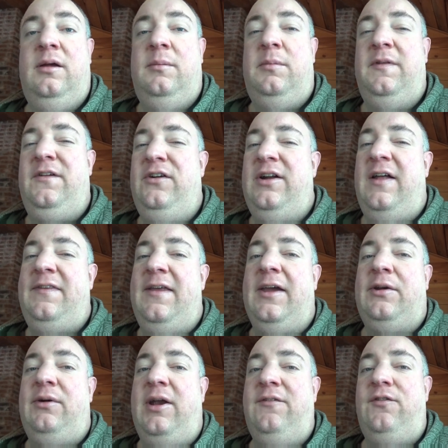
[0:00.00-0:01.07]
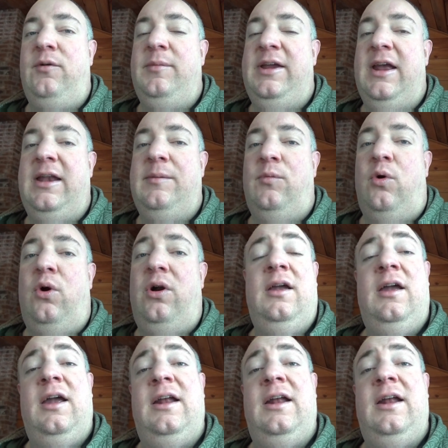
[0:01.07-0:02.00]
but they're not that great for me anymore,